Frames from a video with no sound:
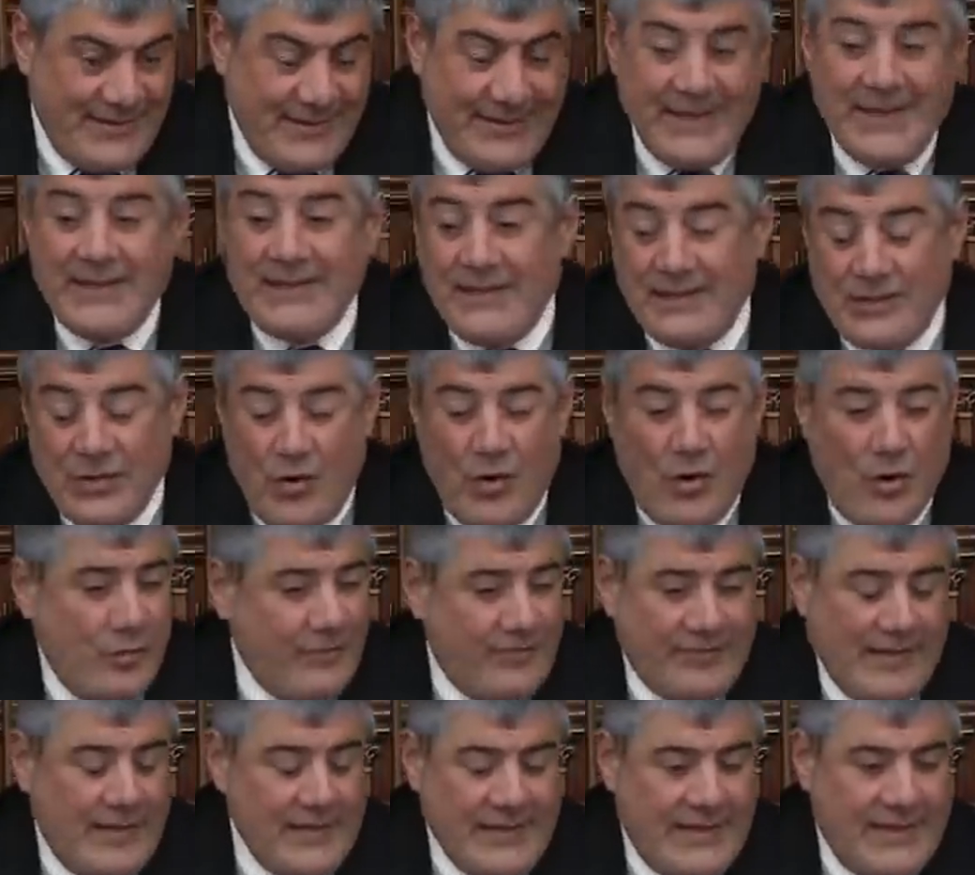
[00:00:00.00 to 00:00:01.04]
Read in
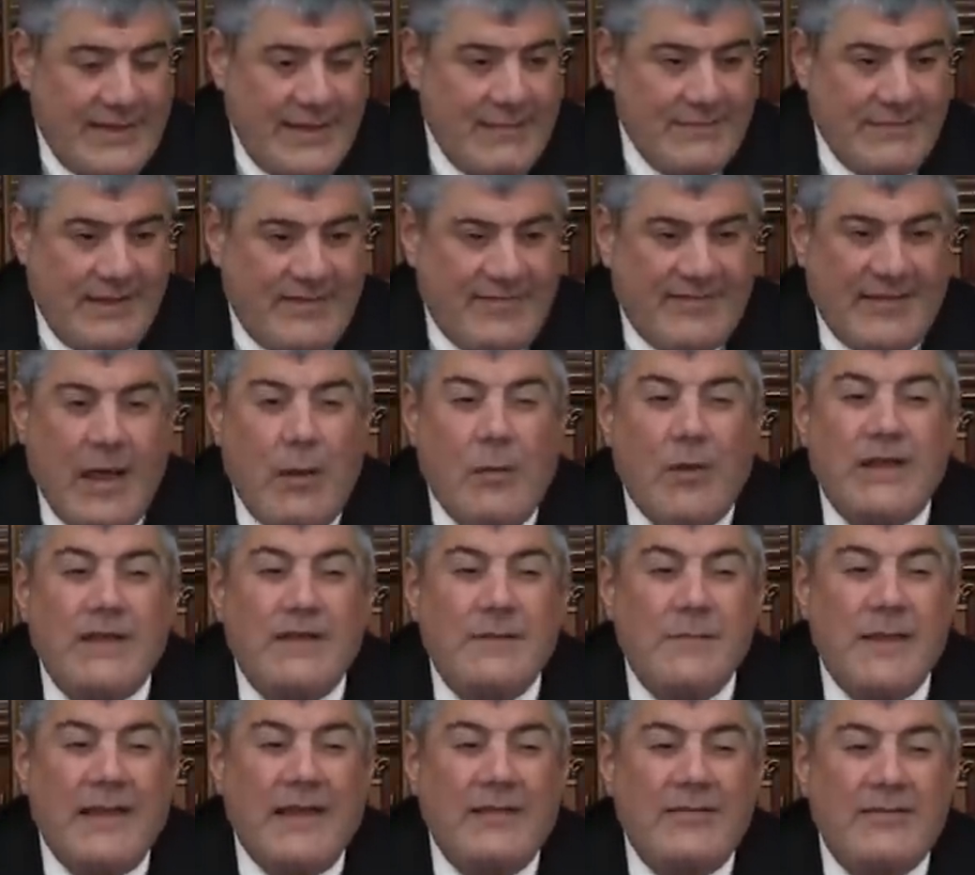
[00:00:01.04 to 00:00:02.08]
Orchot Tzadikim, that's not what
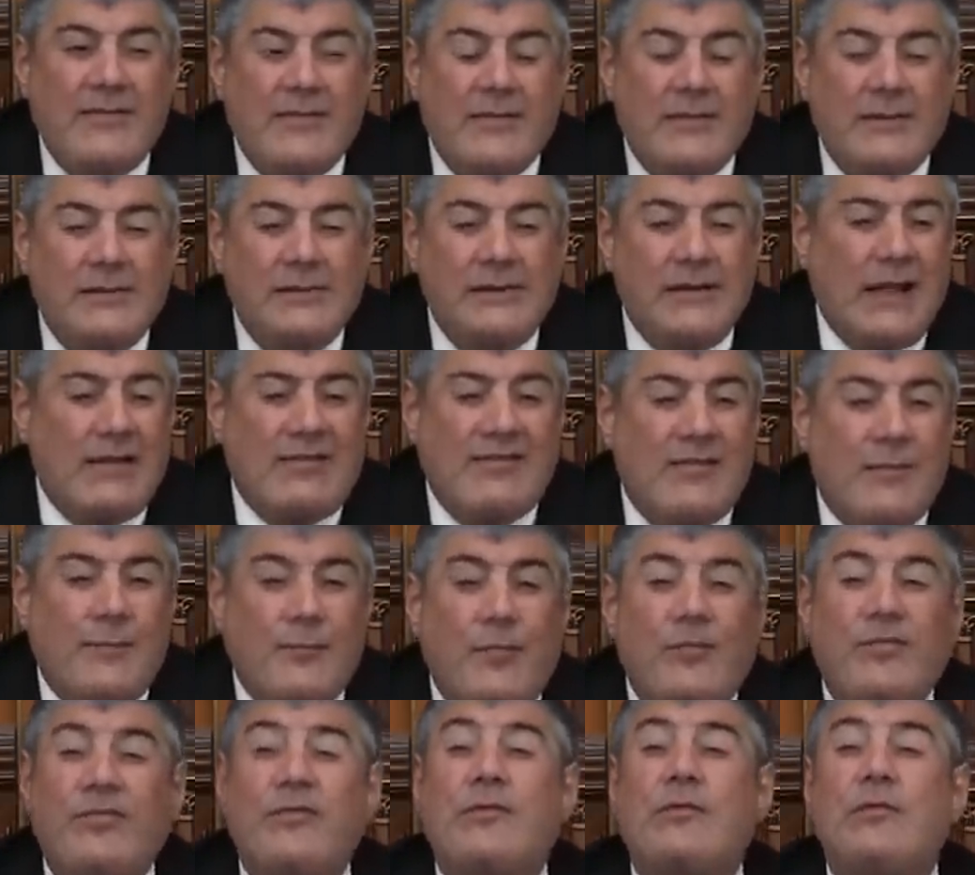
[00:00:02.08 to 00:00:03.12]
it means. You're not
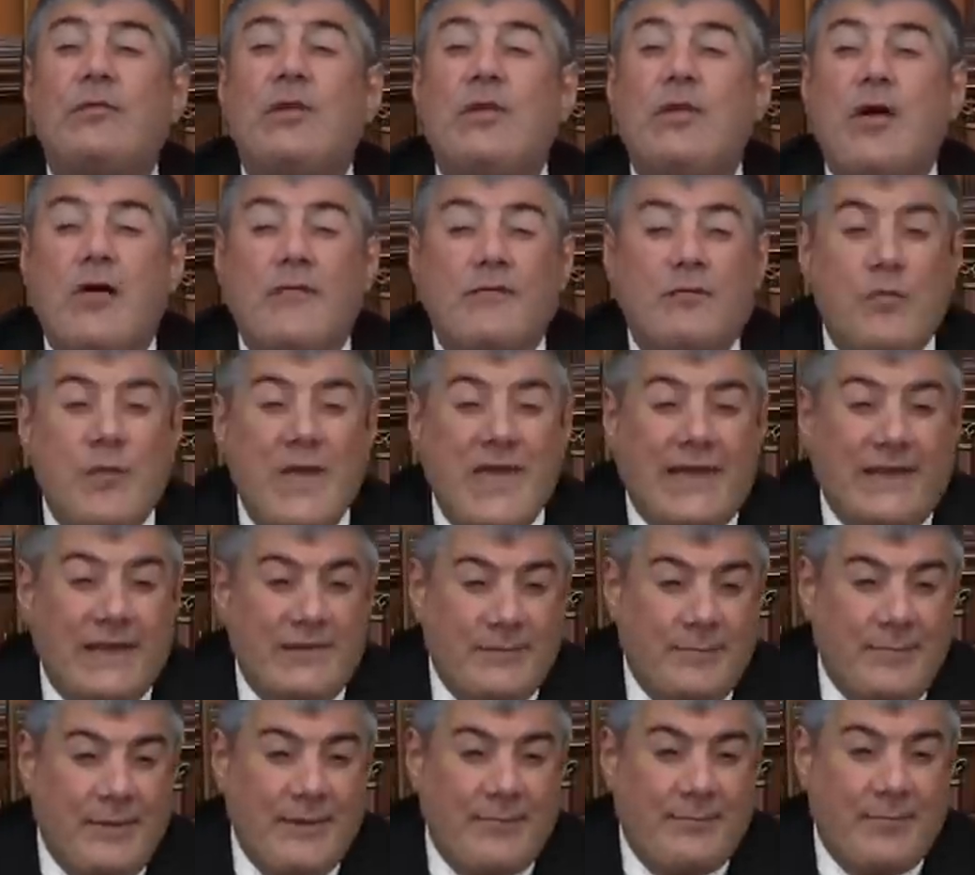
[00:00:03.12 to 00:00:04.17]
supposed to love
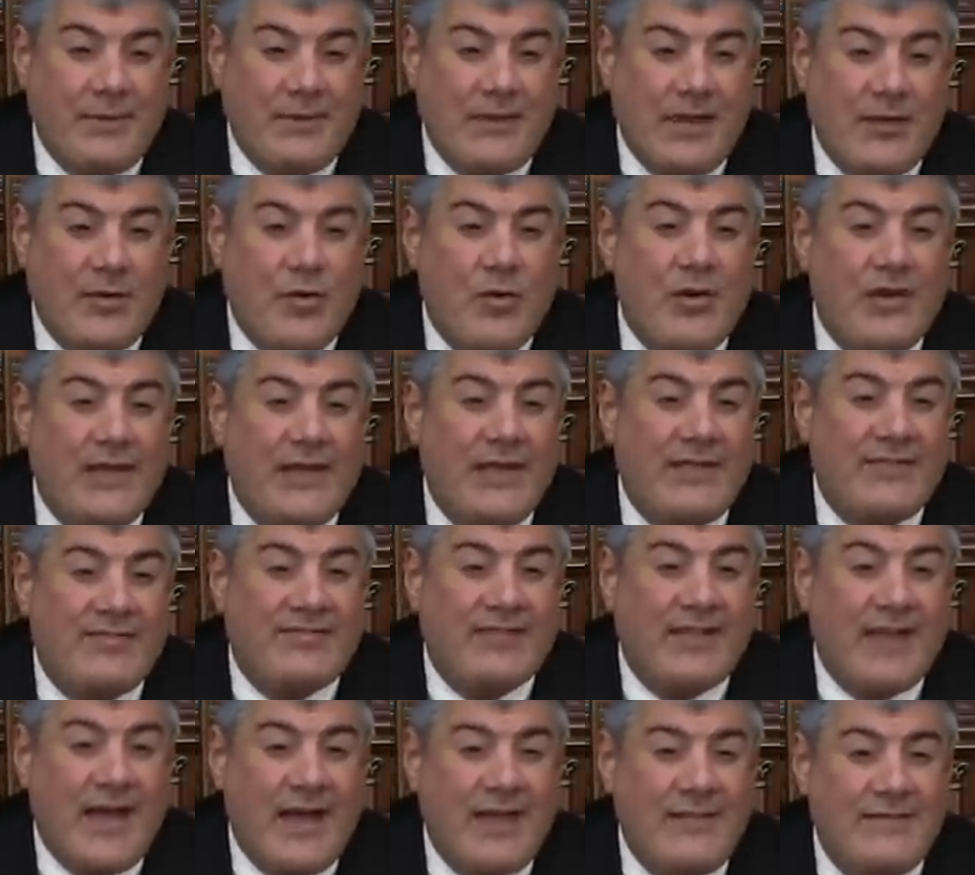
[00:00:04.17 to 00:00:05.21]
wicked people that go
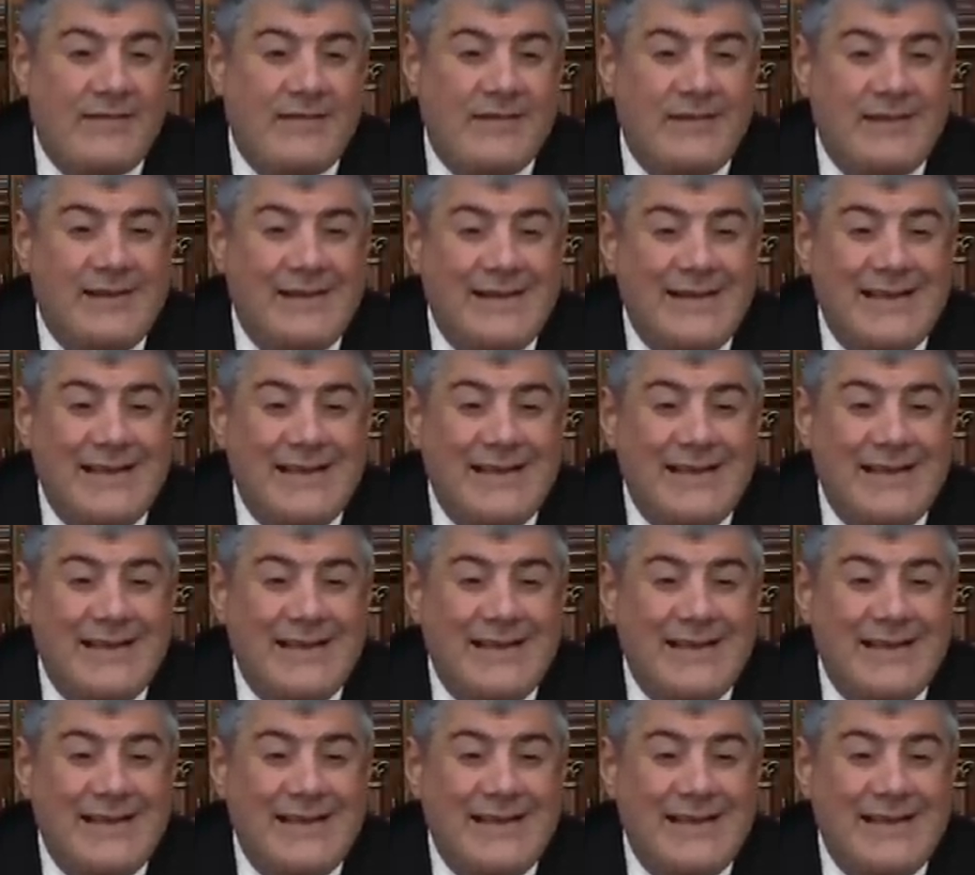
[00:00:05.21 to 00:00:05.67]
against God.